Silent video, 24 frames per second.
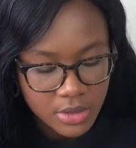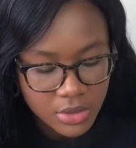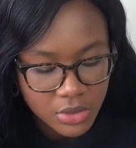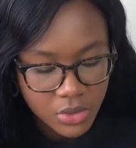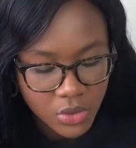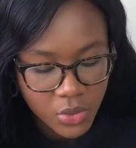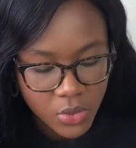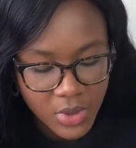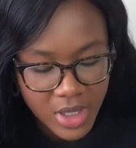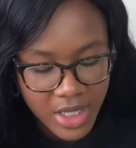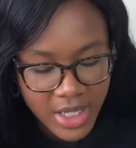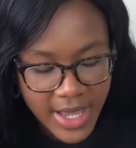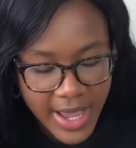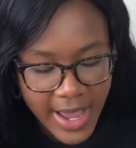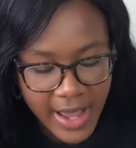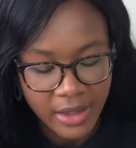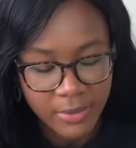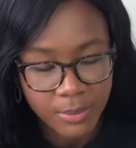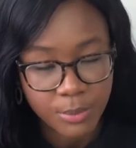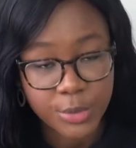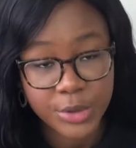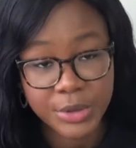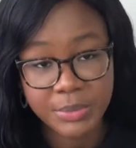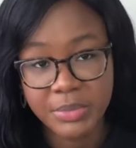the way
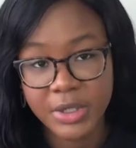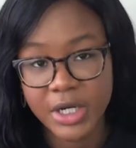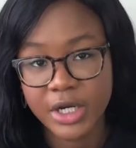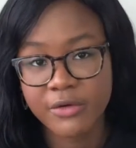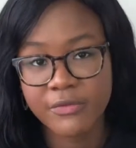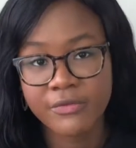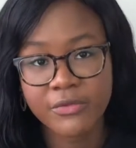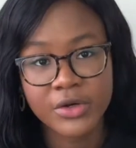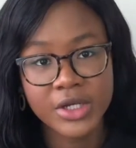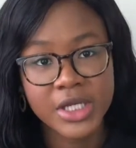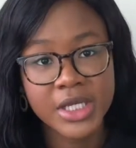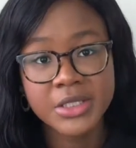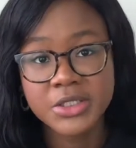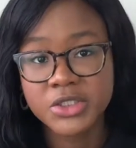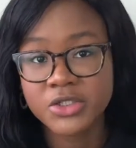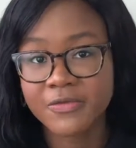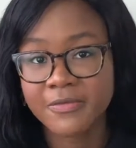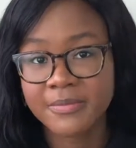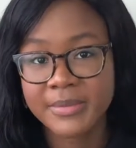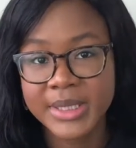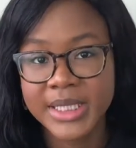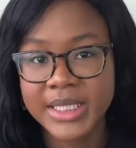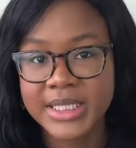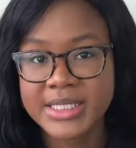I prepare for each
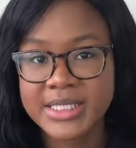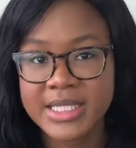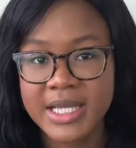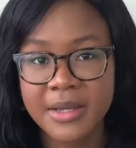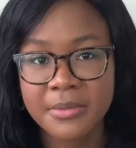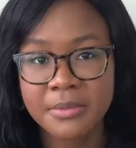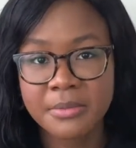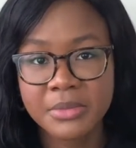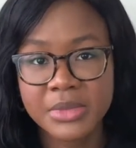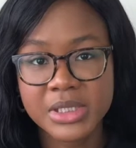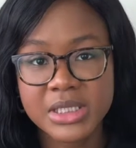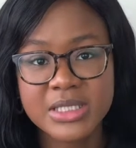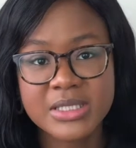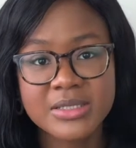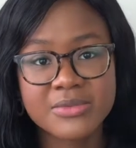of my exam